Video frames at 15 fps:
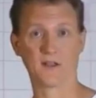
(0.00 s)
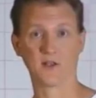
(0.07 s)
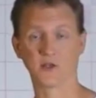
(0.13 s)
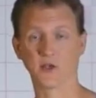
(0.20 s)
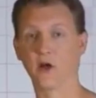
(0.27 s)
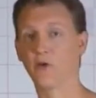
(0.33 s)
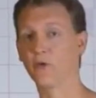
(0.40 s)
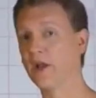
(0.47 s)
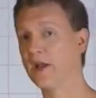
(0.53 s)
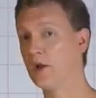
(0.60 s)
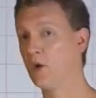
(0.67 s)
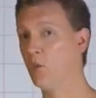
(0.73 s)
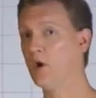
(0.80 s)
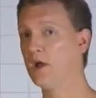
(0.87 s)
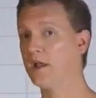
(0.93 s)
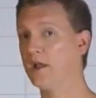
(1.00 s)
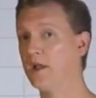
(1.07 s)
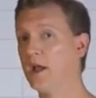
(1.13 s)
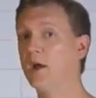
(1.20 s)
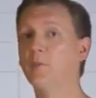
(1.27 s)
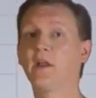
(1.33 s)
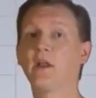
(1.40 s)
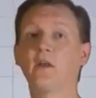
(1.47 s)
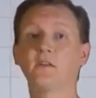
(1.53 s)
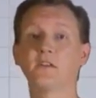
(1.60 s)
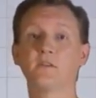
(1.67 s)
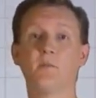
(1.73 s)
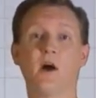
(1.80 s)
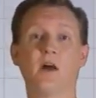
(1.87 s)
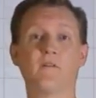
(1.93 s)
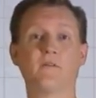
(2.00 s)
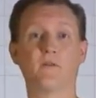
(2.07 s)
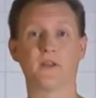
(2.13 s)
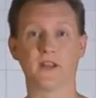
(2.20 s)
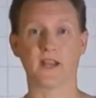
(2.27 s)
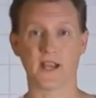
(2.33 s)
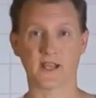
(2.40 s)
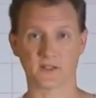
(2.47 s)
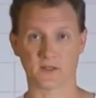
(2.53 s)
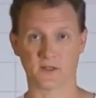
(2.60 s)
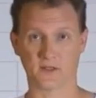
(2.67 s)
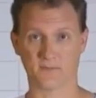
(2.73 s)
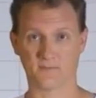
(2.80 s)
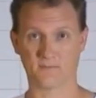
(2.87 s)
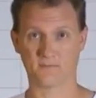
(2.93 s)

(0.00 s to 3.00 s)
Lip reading: So I'll write a 1 up here in the spot for the answer.